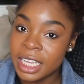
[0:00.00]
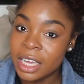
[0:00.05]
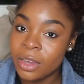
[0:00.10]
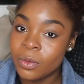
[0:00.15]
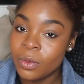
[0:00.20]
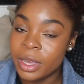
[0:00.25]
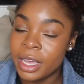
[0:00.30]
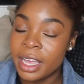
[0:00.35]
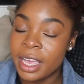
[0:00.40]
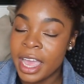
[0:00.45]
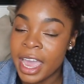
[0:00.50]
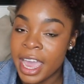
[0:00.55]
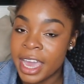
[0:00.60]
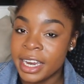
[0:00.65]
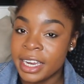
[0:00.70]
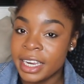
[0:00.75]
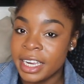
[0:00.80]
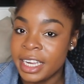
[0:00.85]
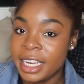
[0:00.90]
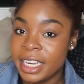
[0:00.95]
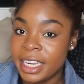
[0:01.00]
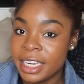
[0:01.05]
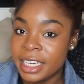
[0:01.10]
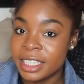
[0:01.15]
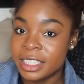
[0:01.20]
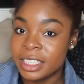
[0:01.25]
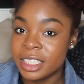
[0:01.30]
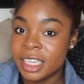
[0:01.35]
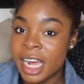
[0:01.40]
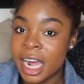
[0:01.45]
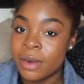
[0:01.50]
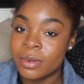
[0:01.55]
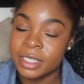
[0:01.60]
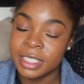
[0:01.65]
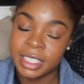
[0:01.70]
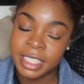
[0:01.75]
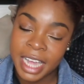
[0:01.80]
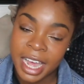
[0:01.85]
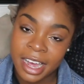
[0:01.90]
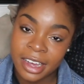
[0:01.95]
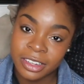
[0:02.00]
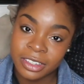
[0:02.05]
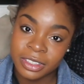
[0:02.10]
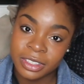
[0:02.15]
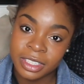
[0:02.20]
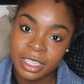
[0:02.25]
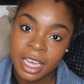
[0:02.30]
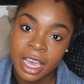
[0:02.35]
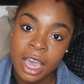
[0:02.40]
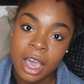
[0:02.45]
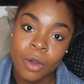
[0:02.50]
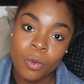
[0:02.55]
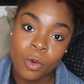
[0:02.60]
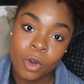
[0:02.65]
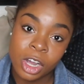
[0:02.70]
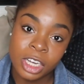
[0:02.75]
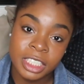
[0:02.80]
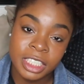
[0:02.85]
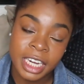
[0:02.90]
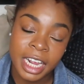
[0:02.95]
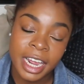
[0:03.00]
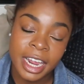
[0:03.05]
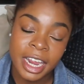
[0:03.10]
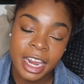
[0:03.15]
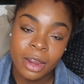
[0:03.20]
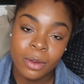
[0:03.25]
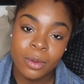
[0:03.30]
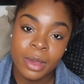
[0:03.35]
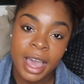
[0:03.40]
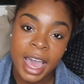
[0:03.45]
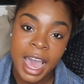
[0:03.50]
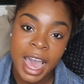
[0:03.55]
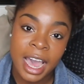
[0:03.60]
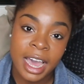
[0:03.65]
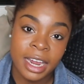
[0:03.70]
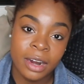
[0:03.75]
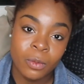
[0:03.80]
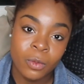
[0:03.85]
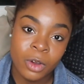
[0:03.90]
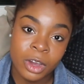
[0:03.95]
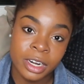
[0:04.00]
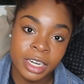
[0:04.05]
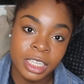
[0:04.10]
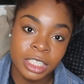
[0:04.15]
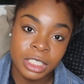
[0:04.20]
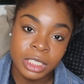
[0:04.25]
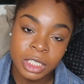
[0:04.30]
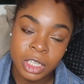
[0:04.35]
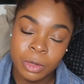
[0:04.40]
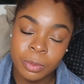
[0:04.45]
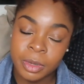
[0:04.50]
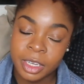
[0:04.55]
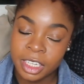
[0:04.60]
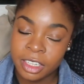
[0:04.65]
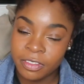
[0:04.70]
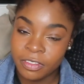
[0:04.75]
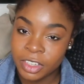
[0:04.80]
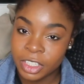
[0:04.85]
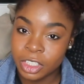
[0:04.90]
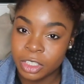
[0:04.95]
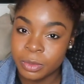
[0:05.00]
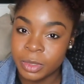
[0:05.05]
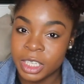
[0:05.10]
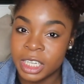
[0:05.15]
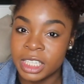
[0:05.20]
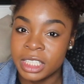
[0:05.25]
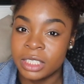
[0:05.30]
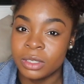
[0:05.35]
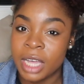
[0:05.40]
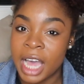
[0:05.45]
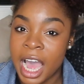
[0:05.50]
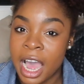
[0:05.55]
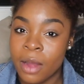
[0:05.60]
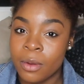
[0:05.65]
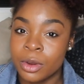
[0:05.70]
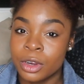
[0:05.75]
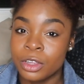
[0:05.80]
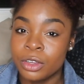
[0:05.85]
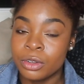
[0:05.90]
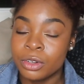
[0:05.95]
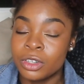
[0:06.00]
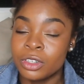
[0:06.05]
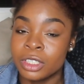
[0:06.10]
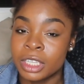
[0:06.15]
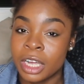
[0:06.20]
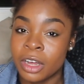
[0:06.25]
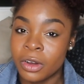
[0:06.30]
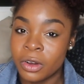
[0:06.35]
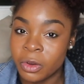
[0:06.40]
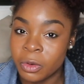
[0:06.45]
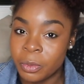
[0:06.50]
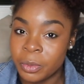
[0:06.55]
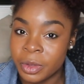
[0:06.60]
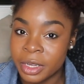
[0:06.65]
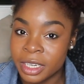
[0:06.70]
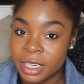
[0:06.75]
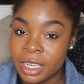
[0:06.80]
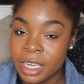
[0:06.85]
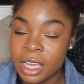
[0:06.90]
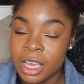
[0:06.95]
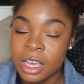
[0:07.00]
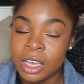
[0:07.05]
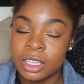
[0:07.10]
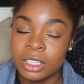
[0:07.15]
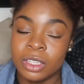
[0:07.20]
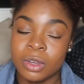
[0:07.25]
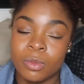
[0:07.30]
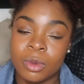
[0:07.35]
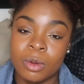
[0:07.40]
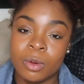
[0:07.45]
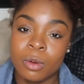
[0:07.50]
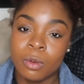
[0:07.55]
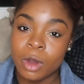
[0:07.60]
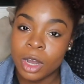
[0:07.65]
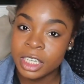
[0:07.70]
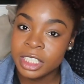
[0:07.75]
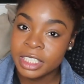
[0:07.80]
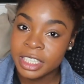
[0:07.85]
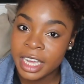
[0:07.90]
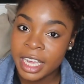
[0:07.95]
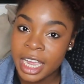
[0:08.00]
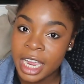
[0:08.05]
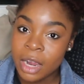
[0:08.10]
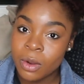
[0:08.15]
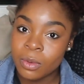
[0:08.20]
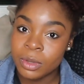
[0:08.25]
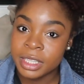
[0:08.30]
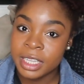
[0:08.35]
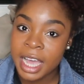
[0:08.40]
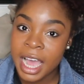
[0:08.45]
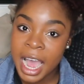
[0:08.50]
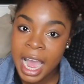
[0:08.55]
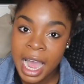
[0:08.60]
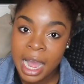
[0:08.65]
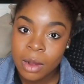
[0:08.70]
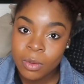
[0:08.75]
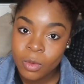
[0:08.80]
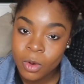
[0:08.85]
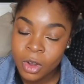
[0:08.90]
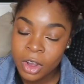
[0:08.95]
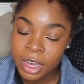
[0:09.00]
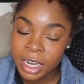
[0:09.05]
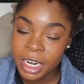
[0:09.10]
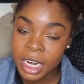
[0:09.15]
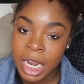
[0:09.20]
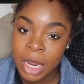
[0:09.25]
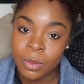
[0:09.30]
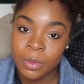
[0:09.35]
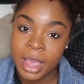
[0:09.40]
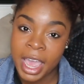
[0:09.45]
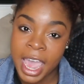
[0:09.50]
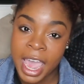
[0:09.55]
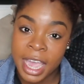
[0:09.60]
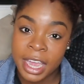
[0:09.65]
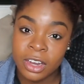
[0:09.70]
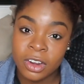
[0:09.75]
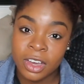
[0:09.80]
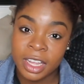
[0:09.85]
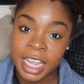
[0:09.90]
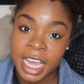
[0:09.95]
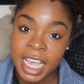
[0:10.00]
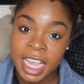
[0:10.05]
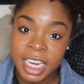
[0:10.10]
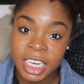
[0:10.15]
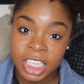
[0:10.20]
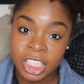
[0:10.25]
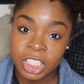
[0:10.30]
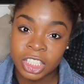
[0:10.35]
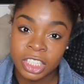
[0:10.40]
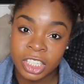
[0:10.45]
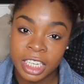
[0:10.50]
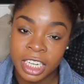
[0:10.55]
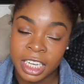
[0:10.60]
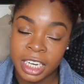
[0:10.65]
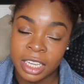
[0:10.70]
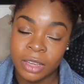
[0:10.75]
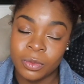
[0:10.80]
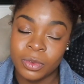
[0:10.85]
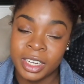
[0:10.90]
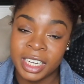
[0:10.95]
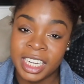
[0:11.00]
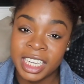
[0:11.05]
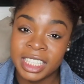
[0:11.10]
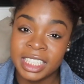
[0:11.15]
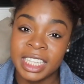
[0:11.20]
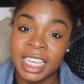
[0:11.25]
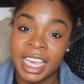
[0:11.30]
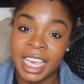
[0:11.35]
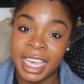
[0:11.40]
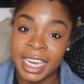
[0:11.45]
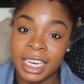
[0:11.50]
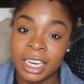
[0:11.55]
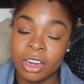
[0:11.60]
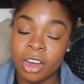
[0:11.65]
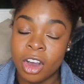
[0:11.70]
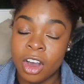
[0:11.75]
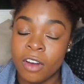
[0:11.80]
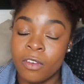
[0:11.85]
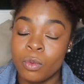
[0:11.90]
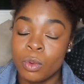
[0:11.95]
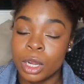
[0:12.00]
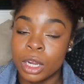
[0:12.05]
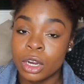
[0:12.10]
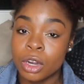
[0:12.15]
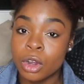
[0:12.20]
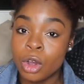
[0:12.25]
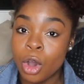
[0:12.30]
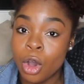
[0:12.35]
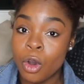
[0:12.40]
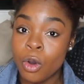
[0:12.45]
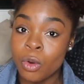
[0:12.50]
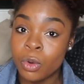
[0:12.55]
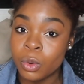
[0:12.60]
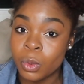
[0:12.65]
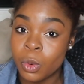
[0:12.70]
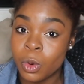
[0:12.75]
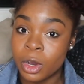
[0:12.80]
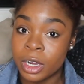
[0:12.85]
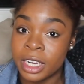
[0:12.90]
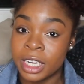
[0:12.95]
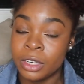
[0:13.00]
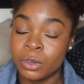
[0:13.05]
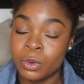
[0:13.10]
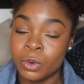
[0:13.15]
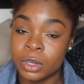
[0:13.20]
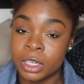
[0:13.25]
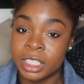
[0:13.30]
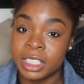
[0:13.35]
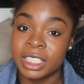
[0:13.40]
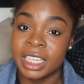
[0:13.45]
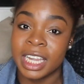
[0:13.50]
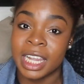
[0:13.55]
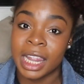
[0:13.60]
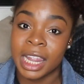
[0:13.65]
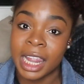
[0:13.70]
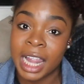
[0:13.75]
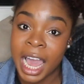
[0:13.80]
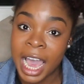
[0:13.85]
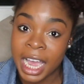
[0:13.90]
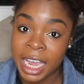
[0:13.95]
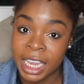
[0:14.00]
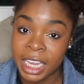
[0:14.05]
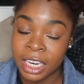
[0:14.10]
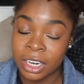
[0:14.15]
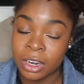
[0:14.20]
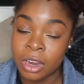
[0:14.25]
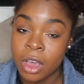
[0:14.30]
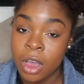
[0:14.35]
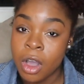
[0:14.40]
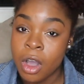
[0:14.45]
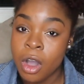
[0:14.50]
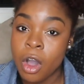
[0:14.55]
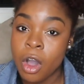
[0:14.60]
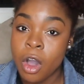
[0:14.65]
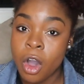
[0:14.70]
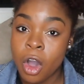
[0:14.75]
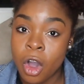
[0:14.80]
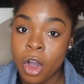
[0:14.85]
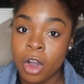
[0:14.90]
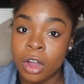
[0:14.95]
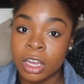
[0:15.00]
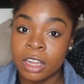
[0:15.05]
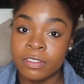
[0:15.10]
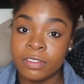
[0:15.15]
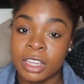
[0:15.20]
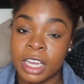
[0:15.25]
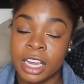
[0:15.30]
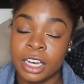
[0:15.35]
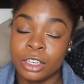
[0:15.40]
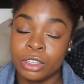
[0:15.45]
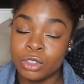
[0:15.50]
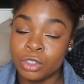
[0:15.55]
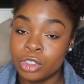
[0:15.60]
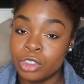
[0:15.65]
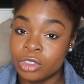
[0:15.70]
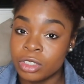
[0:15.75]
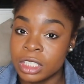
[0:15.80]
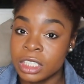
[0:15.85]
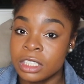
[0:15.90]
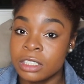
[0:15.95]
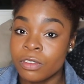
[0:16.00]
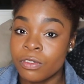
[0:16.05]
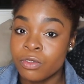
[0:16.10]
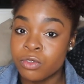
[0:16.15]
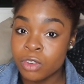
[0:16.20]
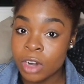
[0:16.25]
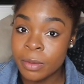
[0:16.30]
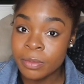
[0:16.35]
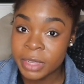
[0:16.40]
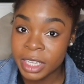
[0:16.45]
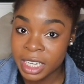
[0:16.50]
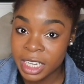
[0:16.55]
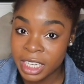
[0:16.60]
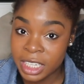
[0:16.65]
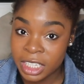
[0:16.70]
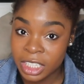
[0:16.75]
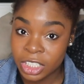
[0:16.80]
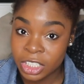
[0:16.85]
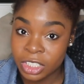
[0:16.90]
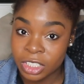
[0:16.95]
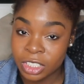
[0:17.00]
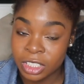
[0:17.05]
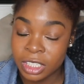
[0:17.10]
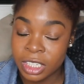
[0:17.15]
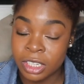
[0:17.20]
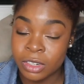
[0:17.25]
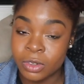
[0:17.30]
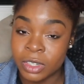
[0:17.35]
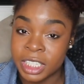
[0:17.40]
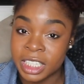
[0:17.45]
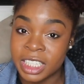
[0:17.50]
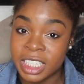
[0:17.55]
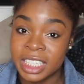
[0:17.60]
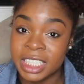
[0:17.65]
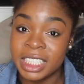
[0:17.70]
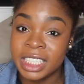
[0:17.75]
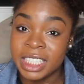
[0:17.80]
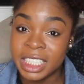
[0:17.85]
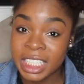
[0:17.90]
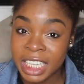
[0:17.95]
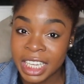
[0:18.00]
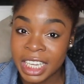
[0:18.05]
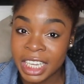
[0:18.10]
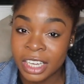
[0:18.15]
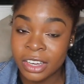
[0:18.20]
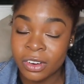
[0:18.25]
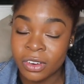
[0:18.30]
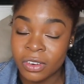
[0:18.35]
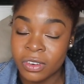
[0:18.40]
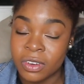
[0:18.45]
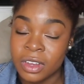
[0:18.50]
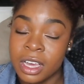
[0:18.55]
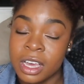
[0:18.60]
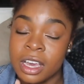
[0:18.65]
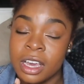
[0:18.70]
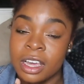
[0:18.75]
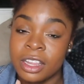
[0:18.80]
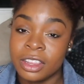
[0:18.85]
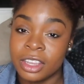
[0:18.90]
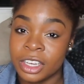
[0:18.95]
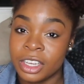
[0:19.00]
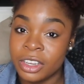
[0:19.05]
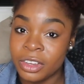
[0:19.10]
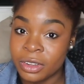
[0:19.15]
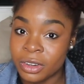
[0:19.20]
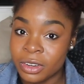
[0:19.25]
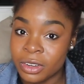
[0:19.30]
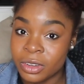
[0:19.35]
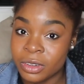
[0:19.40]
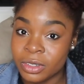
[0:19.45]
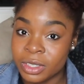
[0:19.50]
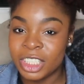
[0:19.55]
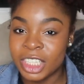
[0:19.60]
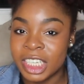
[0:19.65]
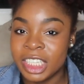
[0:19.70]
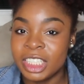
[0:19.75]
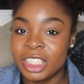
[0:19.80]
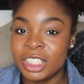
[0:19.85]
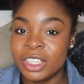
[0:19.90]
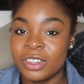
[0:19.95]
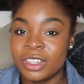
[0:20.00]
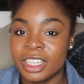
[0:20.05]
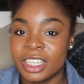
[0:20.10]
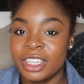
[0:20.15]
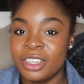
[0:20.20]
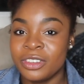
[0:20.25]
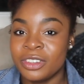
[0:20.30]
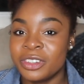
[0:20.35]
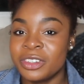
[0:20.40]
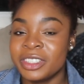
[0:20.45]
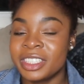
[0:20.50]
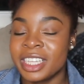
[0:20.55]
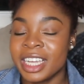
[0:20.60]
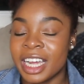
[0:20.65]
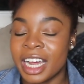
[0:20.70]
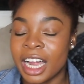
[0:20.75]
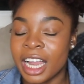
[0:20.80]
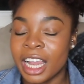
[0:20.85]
said, with adding heat to our styles, washing our hair with hot water is so beneficial because our cuticles are open. So when we're washing our hair with the hot water and we're adding all that conditioner in it, we need to end it off with cold water in order to lock in all of that nutrients from the conditioner in order to seal the cuticles just so the cuticles can